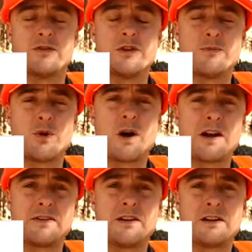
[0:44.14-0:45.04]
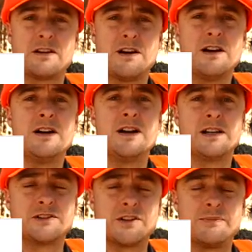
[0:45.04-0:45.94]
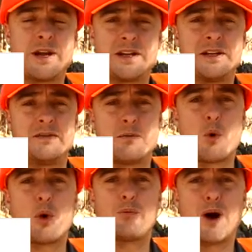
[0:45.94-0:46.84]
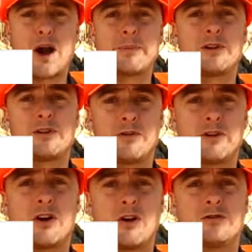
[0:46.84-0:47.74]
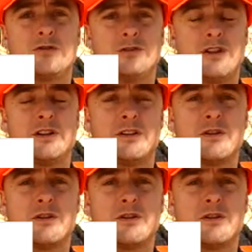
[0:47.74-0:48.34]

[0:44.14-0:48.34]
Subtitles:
Creedmoor, I think, is going to make it even more popular of a cartridge than it